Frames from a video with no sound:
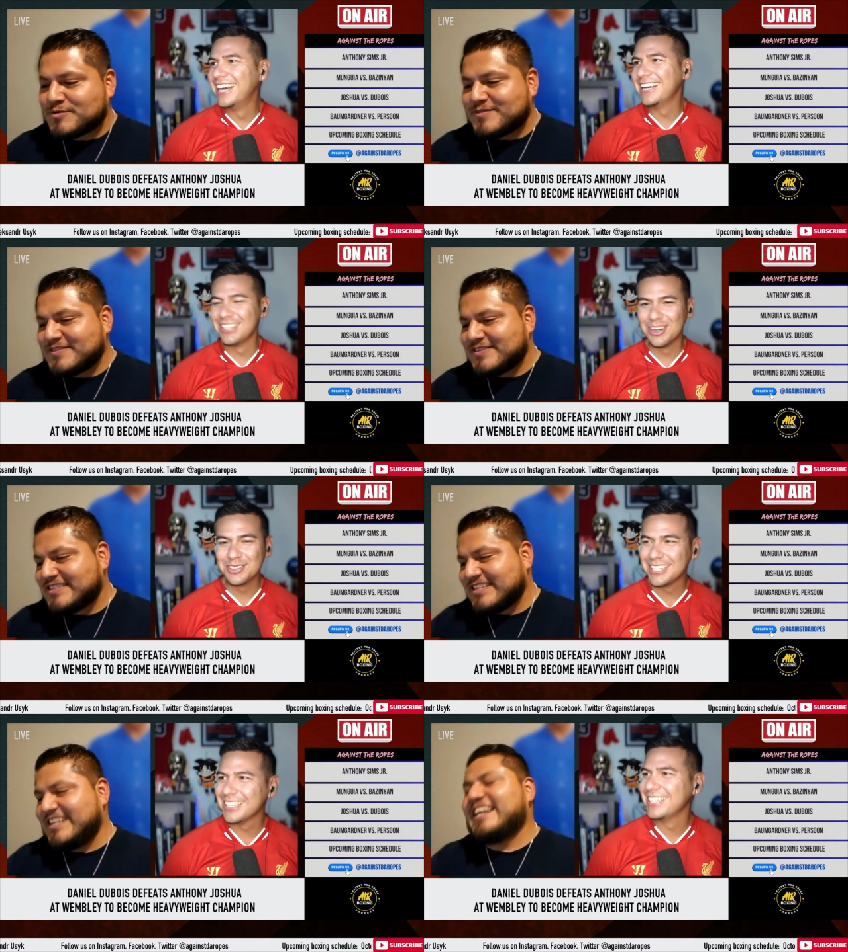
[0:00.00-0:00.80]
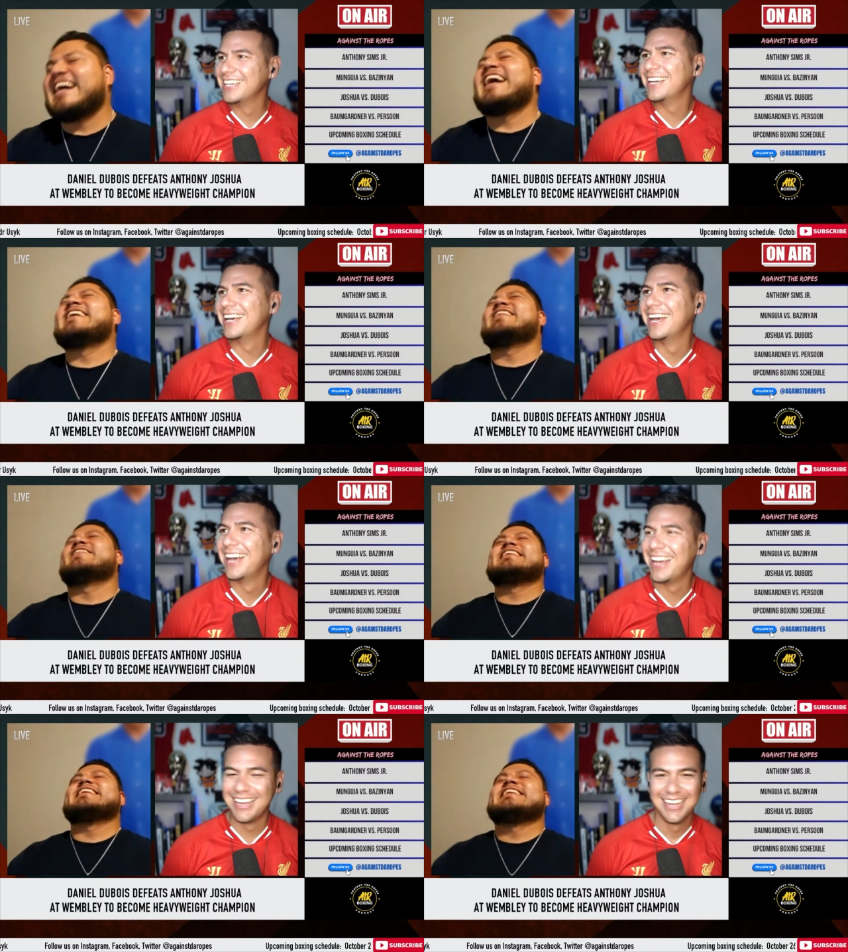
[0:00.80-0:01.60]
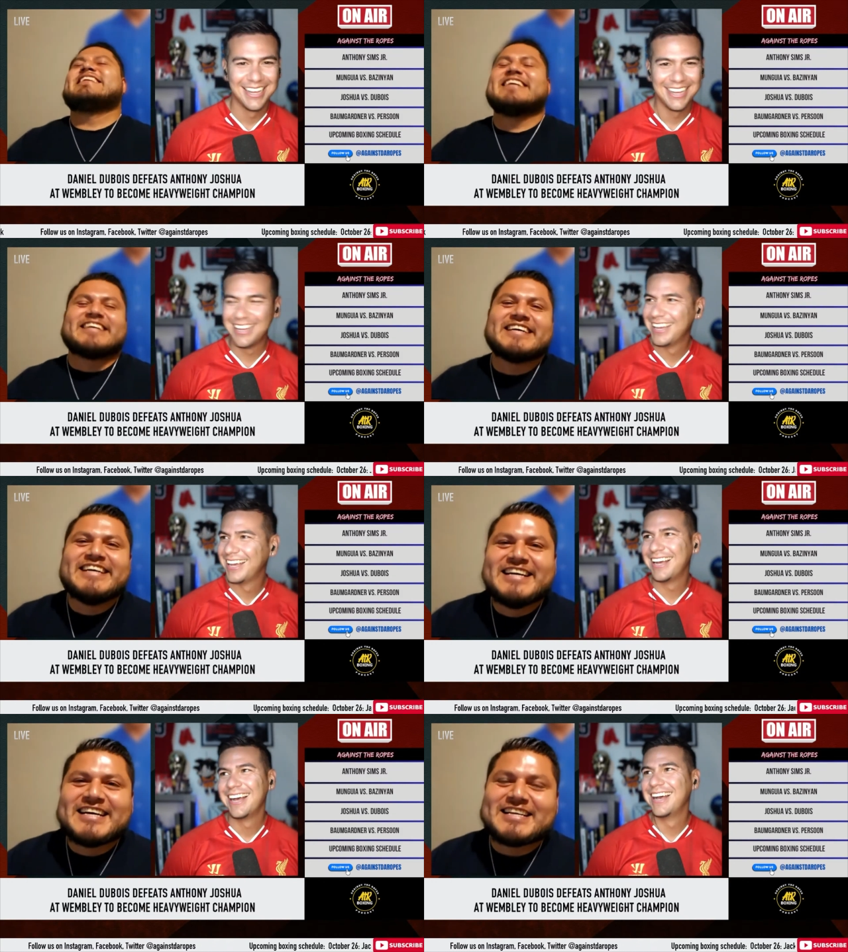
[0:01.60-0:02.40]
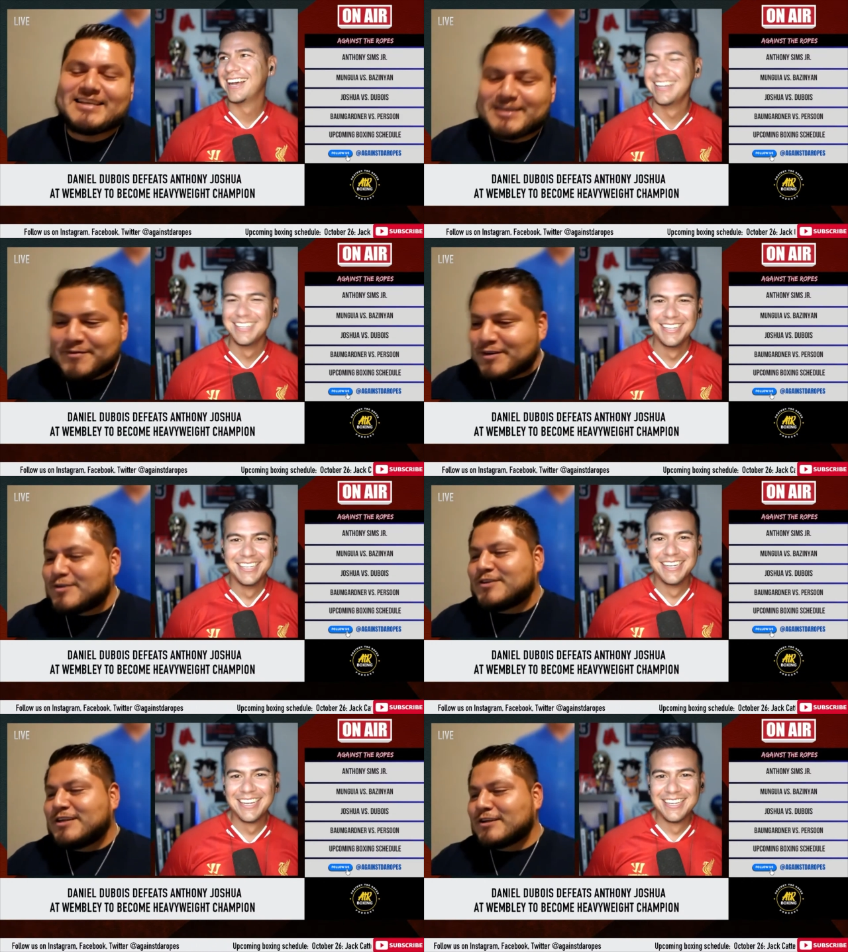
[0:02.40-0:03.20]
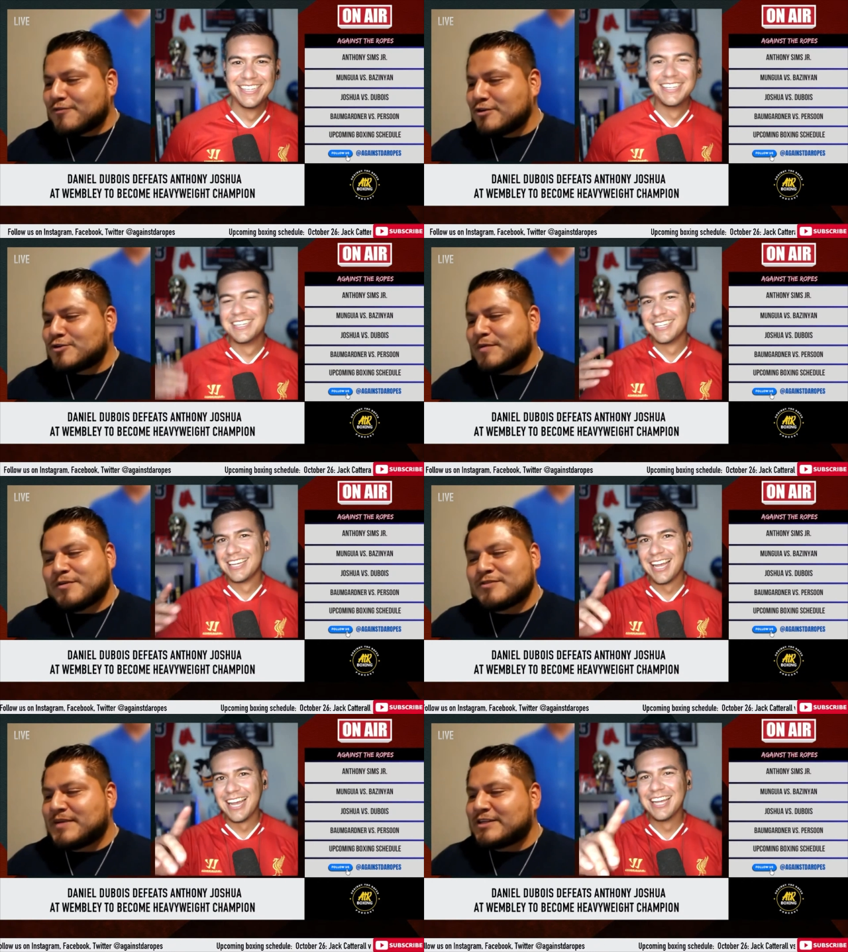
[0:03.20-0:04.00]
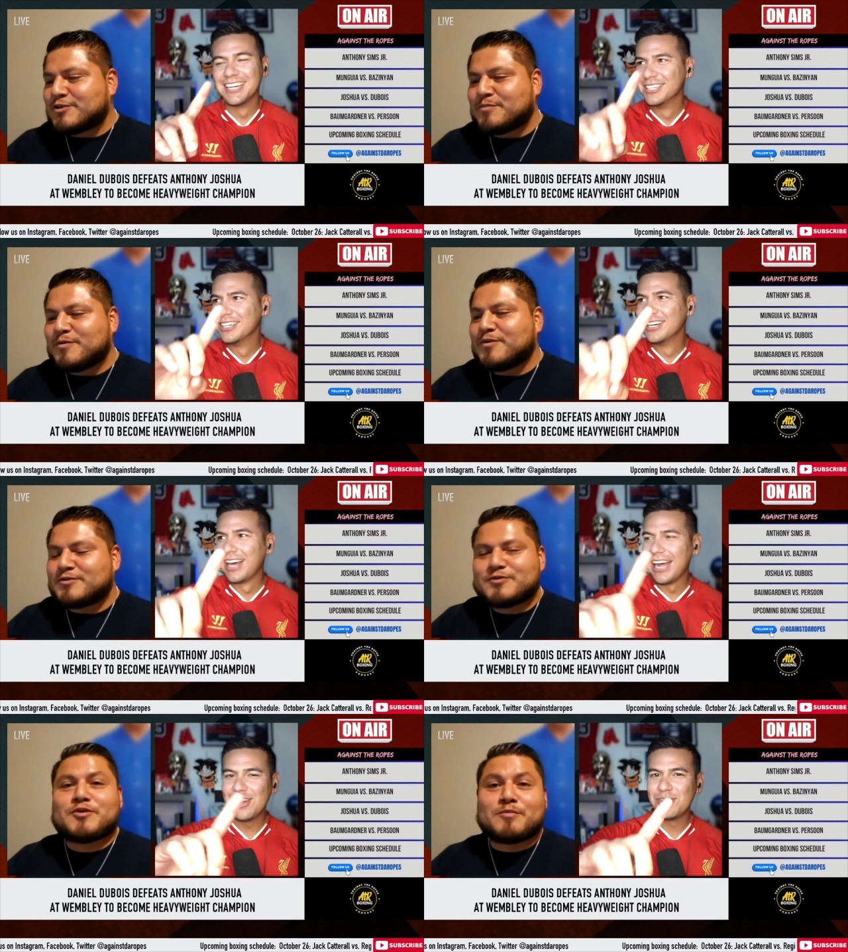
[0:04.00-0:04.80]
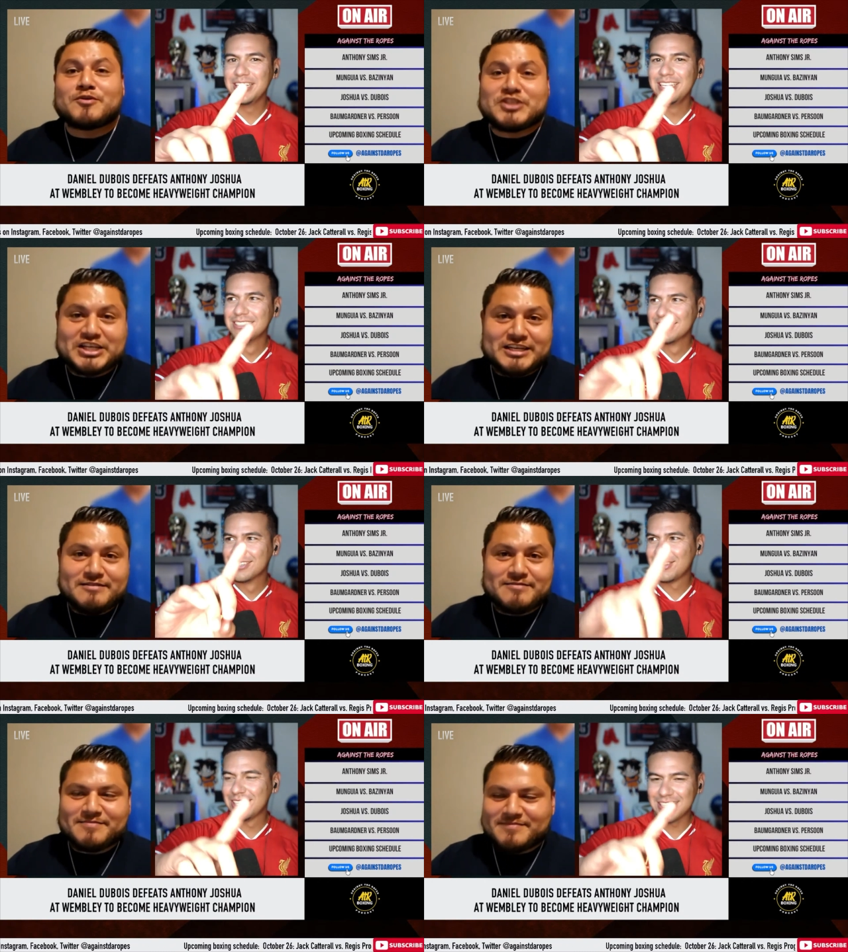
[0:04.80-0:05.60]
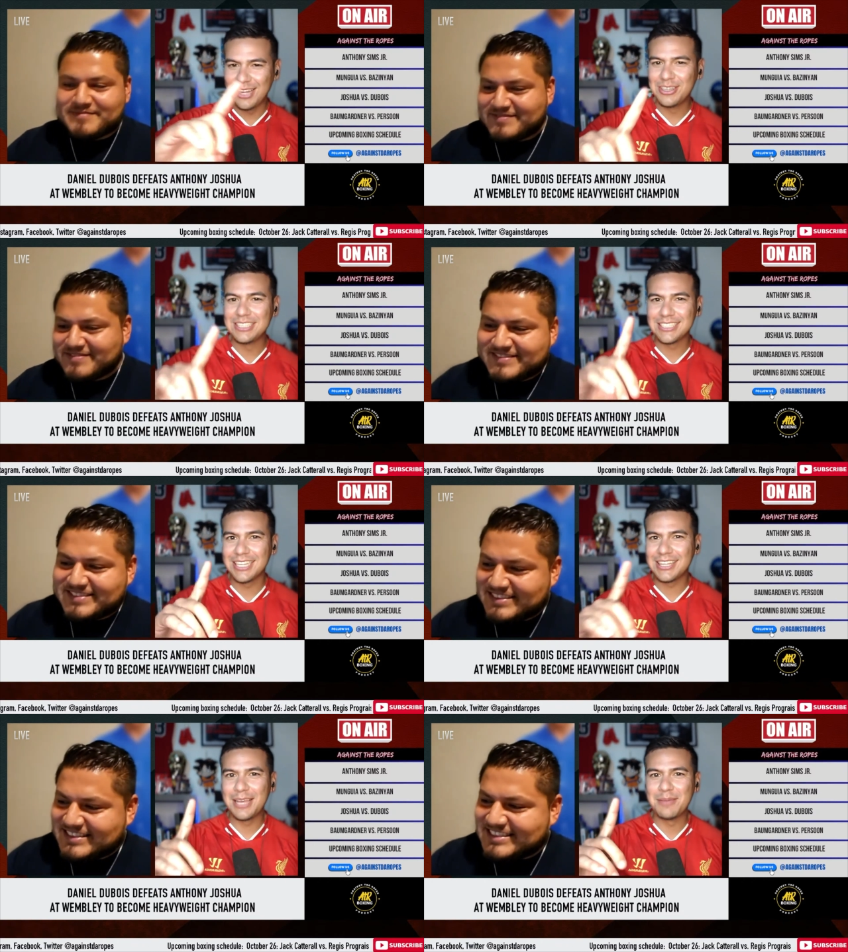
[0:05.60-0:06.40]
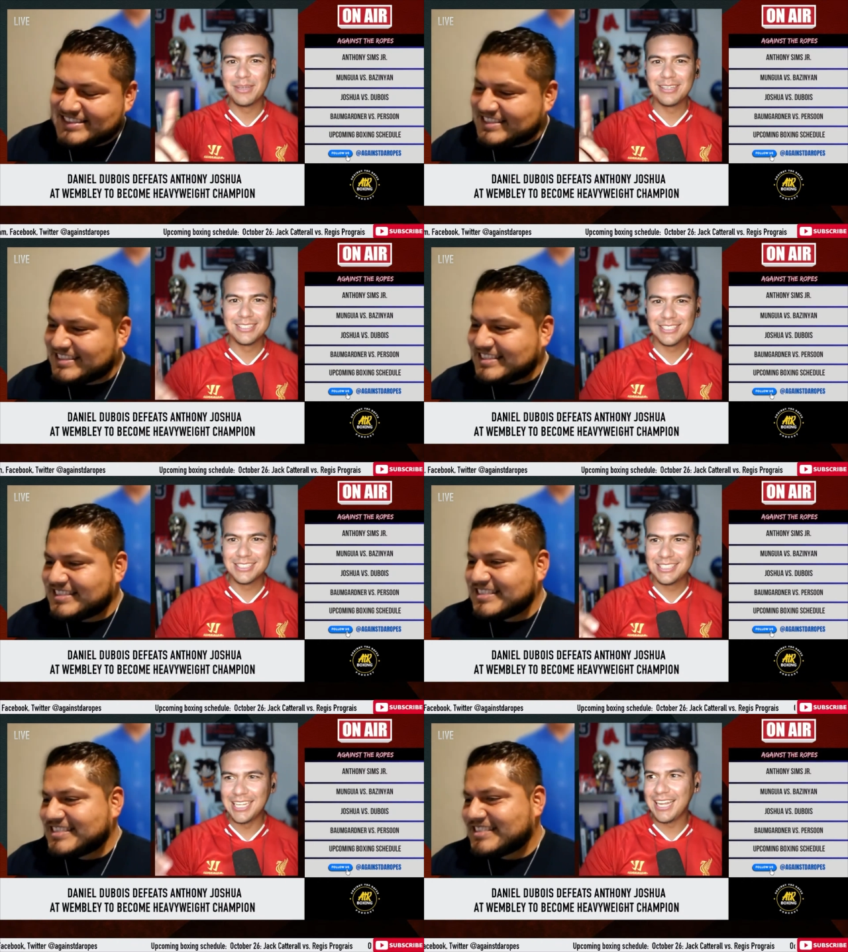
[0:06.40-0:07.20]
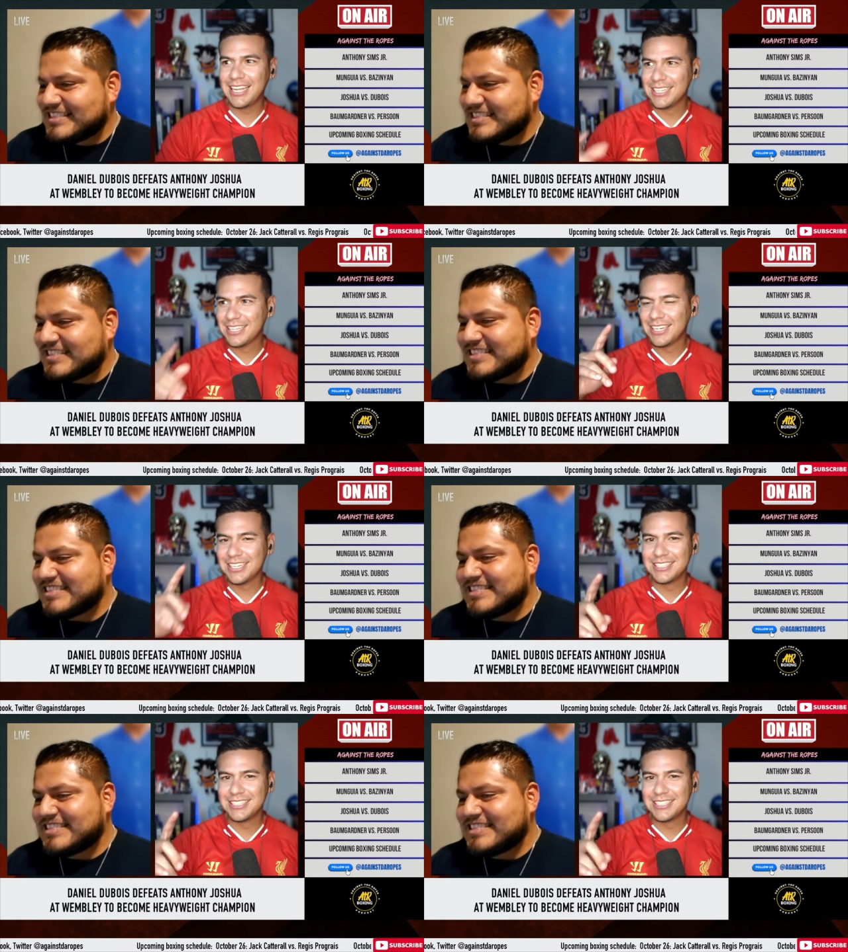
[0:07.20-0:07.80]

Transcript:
Speaker 1: no Diddy.
Speaker 2: there's a few, there's a few triples. Hey,
Speaker 1: I only Chris, I only said that because it's Di- uh,